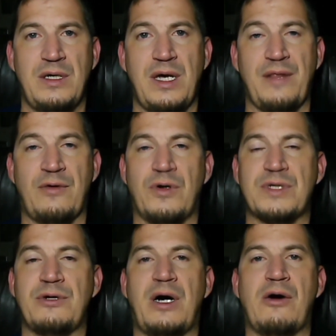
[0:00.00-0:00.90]
Of
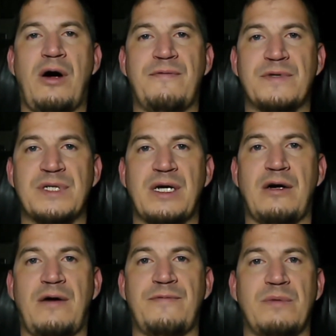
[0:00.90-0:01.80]
course, there are offers that I
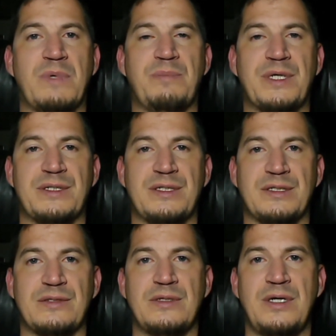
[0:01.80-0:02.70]
offer in my
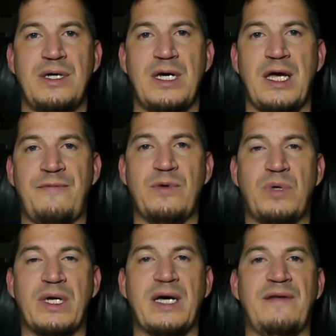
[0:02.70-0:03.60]
business if you
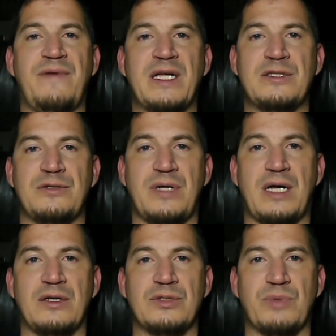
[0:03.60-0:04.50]
want to advance your
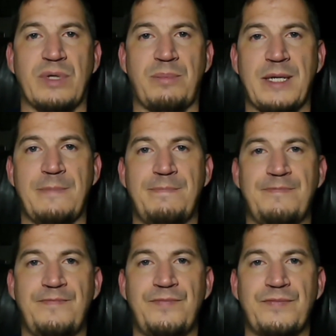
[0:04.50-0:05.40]
knowledge with me.
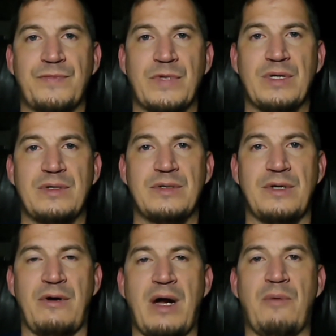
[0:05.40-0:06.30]

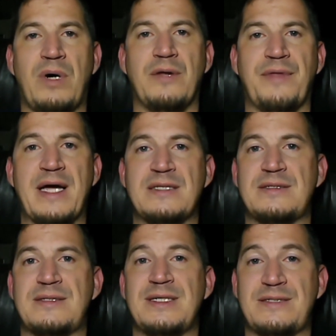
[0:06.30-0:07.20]
Alright, well, that's
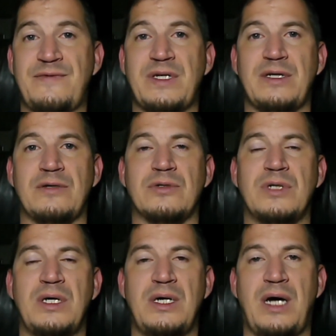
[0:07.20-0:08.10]
this video.
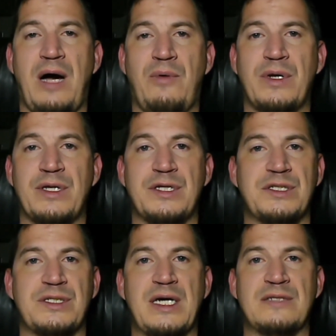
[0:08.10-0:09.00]
I wanted to
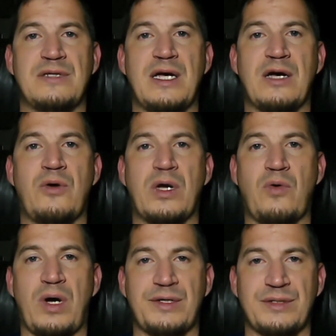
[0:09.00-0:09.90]
just answer that quick
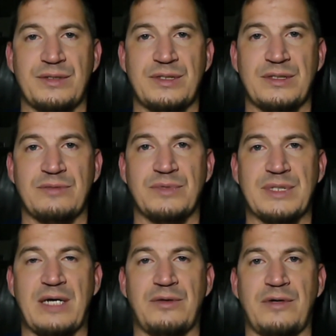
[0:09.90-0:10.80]
question since it was
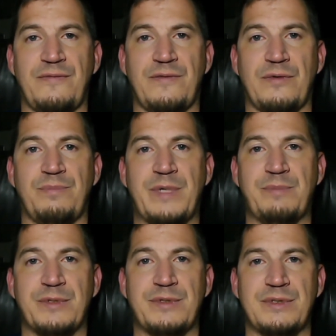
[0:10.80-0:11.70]
out there for
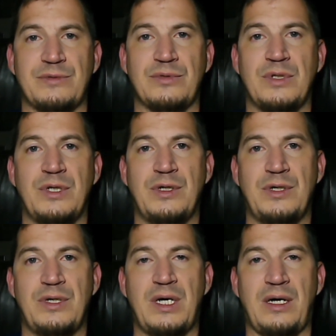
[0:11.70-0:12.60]
people to
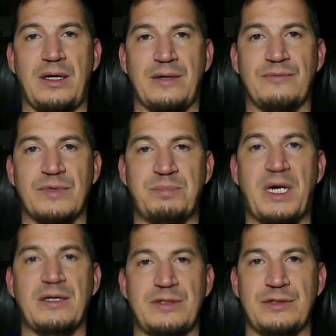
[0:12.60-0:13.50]

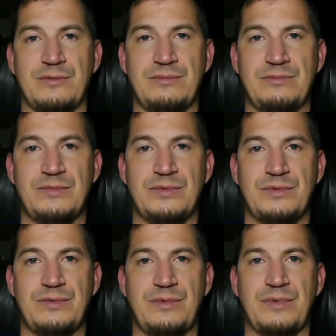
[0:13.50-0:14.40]
respond to.
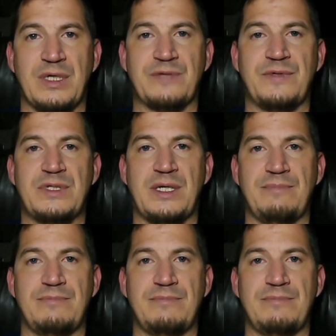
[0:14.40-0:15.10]
Thanks for your time.